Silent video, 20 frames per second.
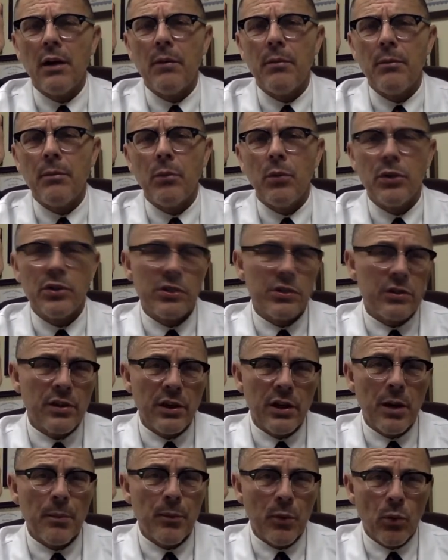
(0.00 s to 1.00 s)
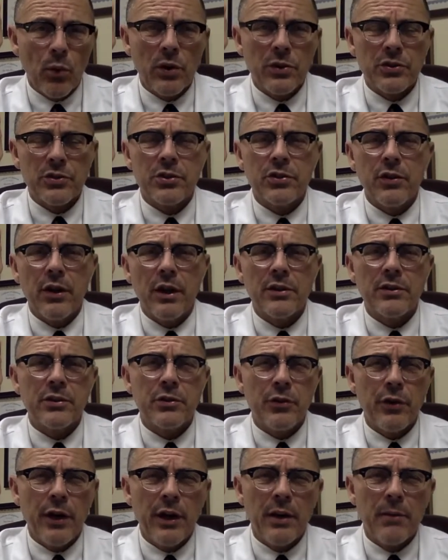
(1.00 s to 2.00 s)
which is the number one stress,
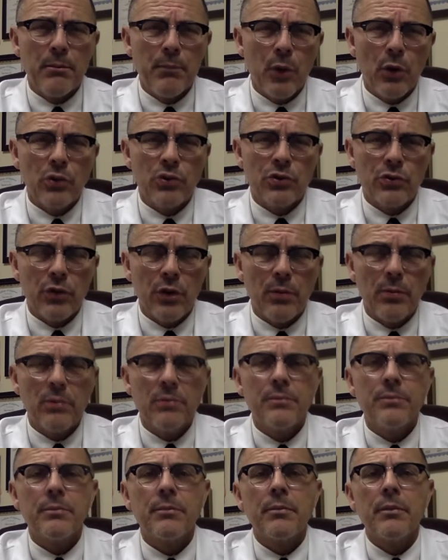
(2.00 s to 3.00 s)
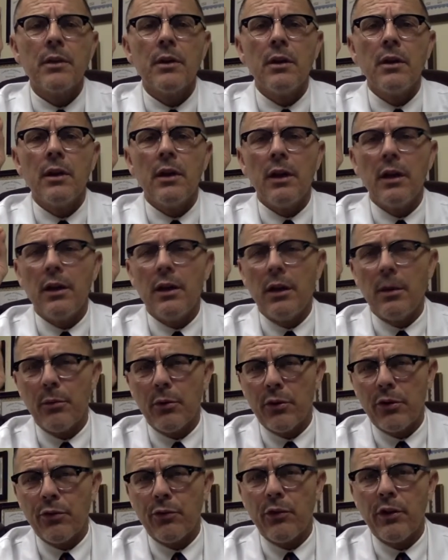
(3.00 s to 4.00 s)
creating most trouble. Number
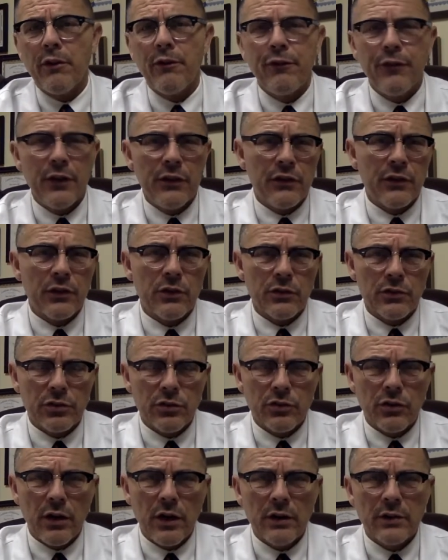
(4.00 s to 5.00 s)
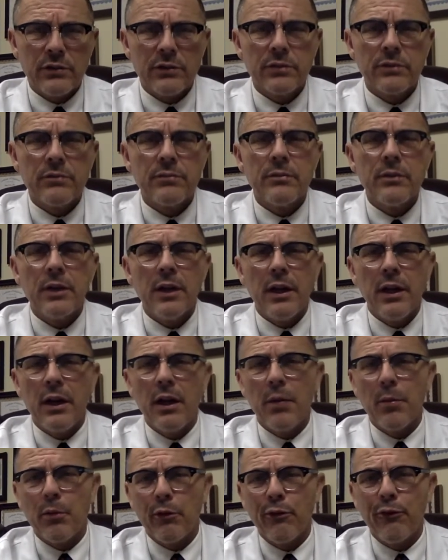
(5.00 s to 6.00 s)
three, physical stress. And
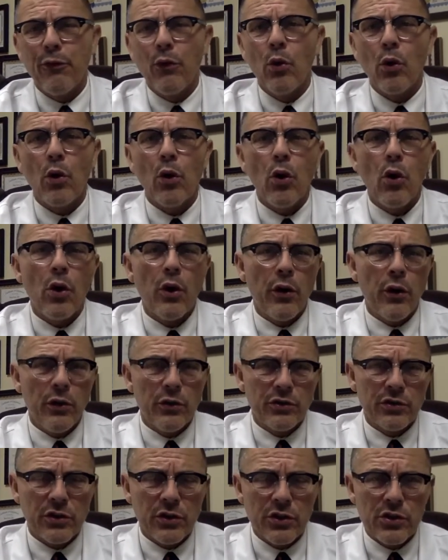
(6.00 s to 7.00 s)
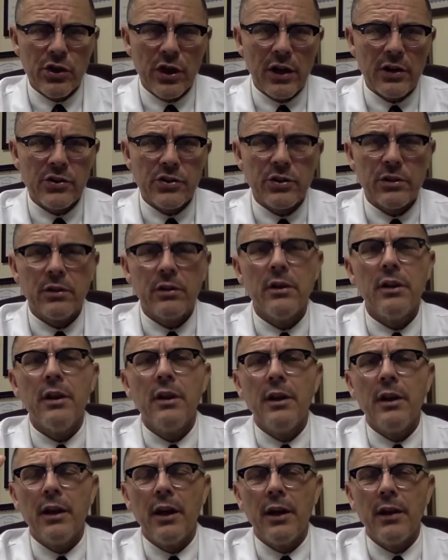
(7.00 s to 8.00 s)
number four, autosuggestion.
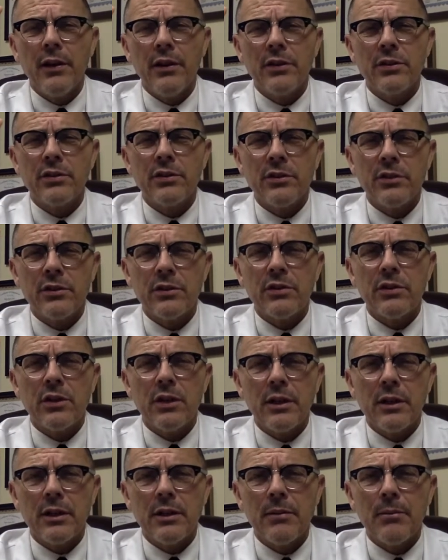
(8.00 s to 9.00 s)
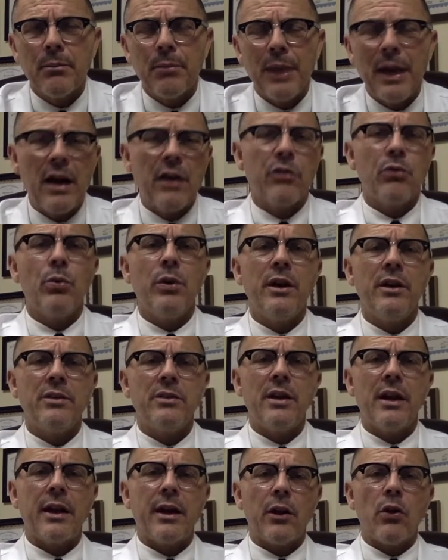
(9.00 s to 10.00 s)
And this is pathways
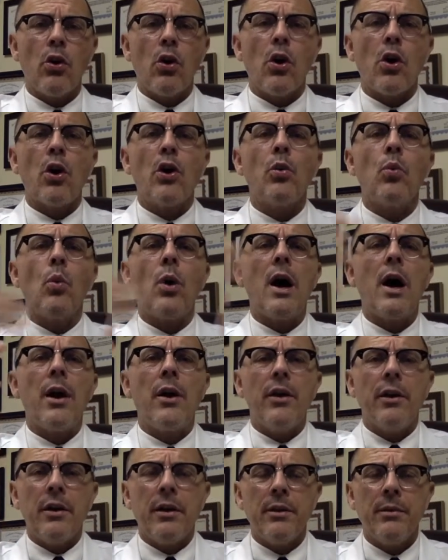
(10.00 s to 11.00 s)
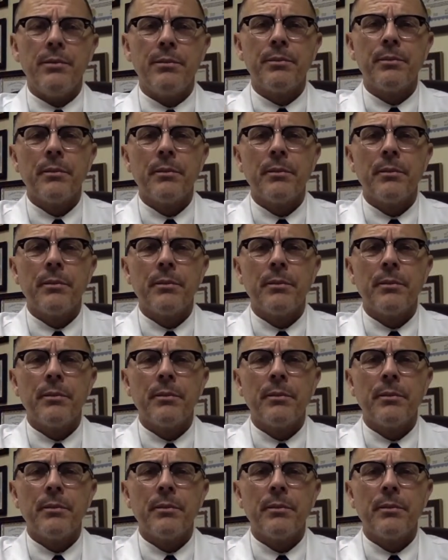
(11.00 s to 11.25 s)
that get hardwired in